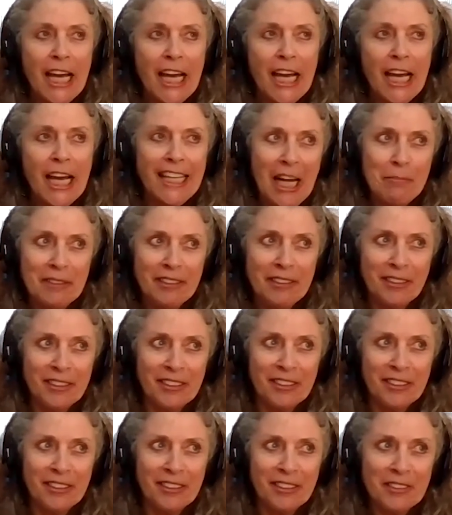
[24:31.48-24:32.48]
Again, I'm a
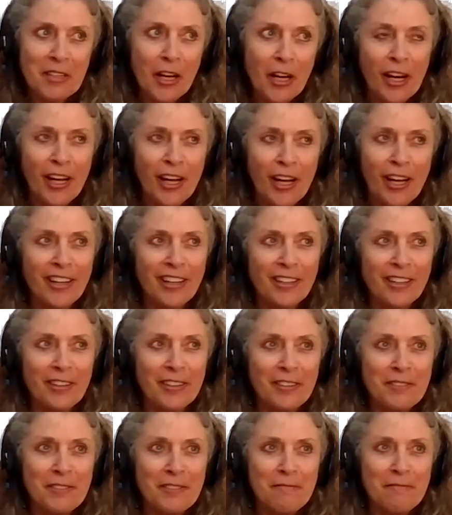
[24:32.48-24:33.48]
little
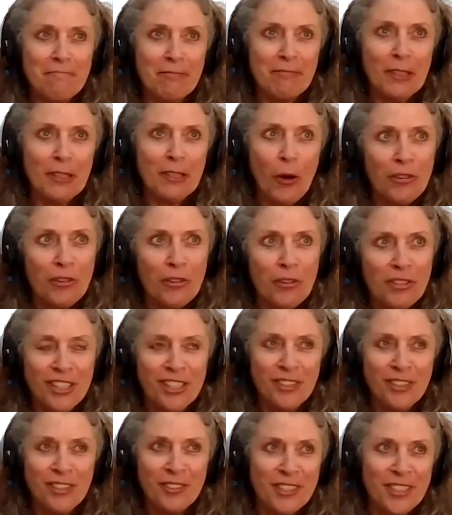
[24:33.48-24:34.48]
loath
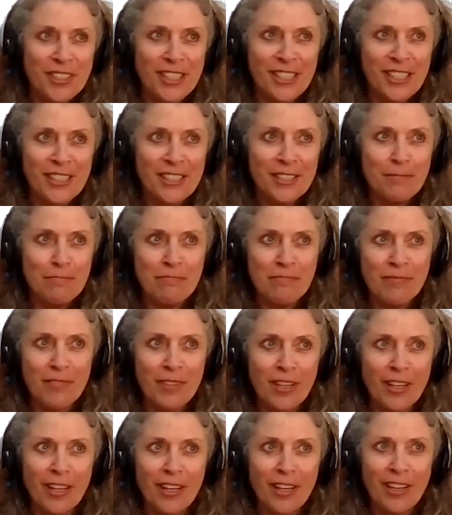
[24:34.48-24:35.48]
to use these
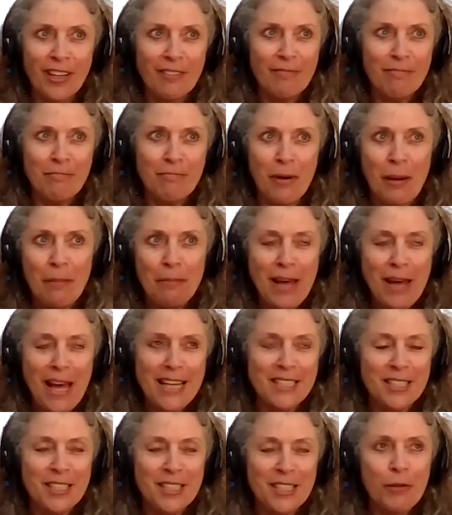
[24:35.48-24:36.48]

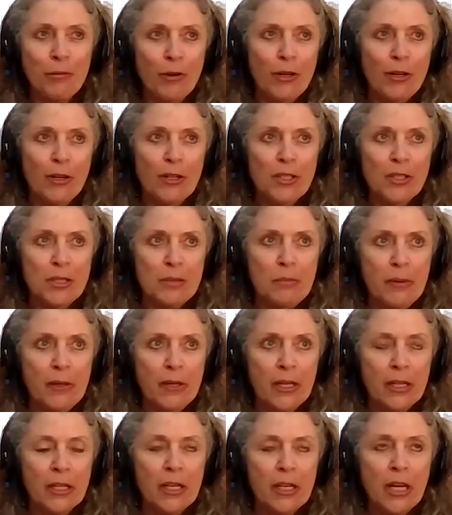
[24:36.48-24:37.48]
bombastic words,
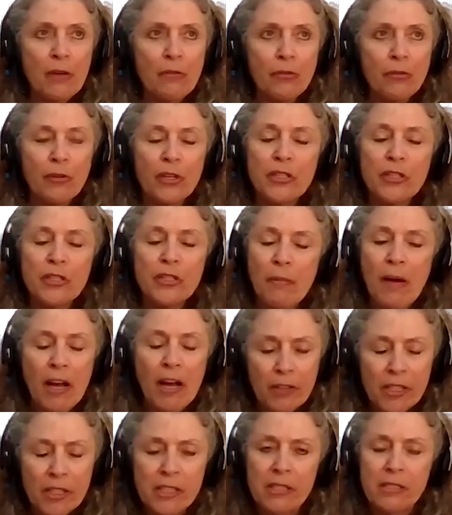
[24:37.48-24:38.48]
but for a
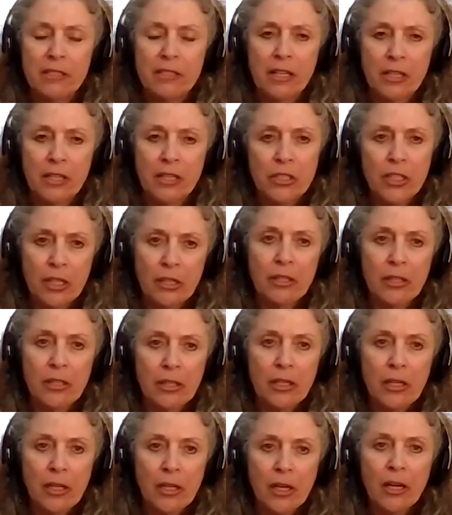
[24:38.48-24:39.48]
democratization
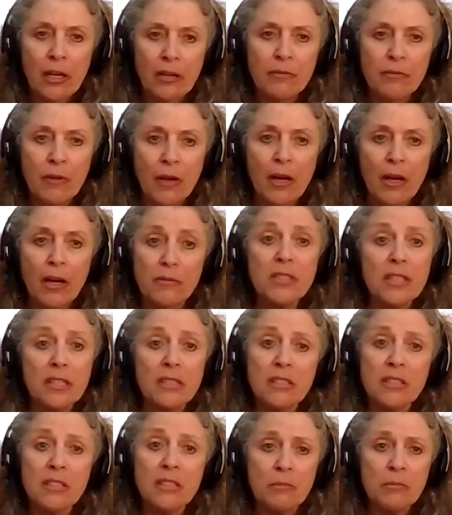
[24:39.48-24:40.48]
of
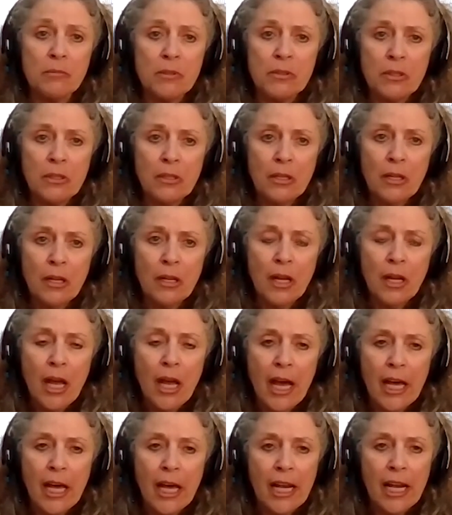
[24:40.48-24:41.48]
systems.
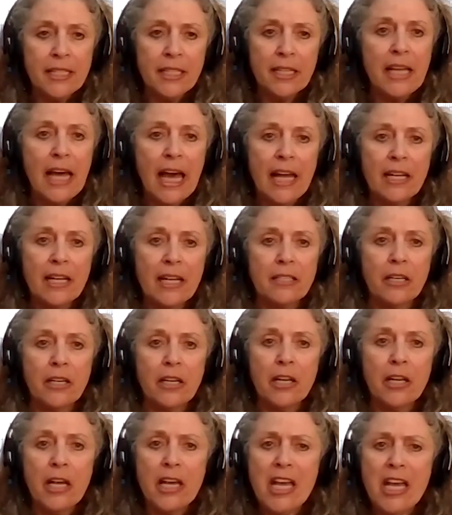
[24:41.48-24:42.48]
And I see that as an
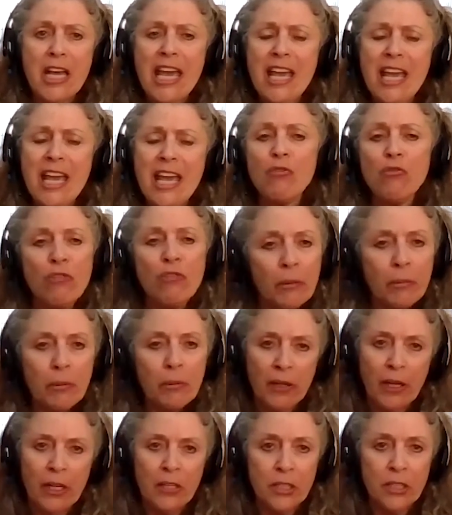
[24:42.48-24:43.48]

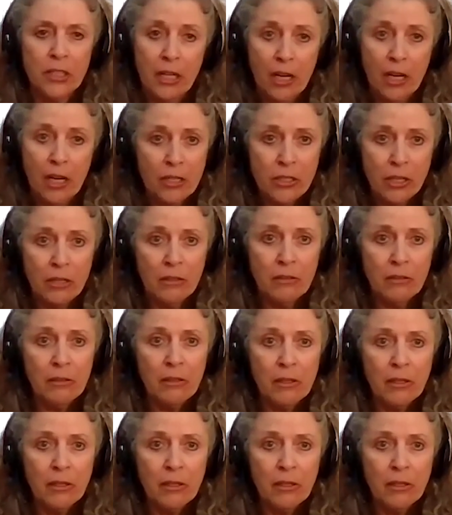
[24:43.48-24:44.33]
incredible education